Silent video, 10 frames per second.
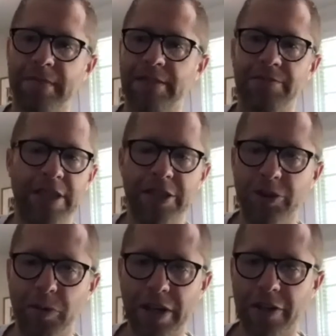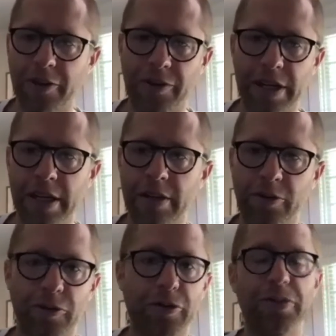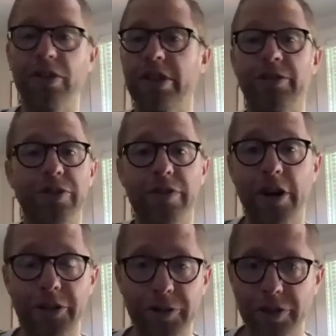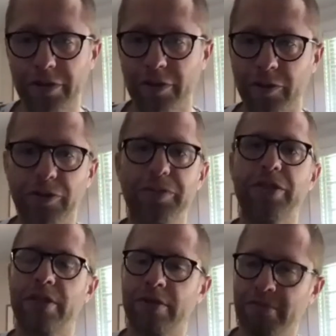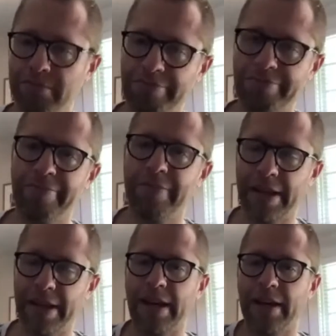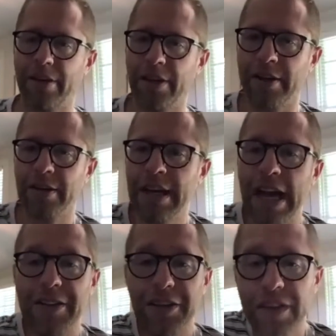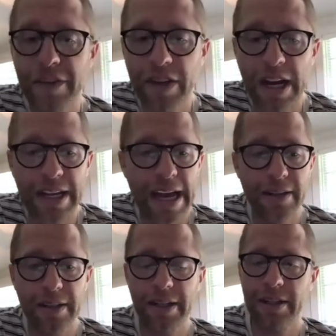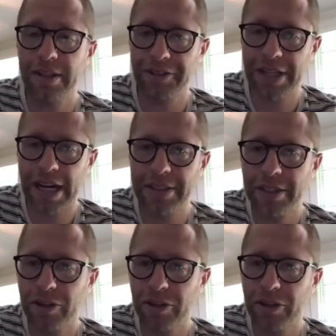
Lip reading: 10, 20, 30 groups, leaders of hundreds of groups, that kind of thing. And then you've even got catalytic leaders, Isaac, who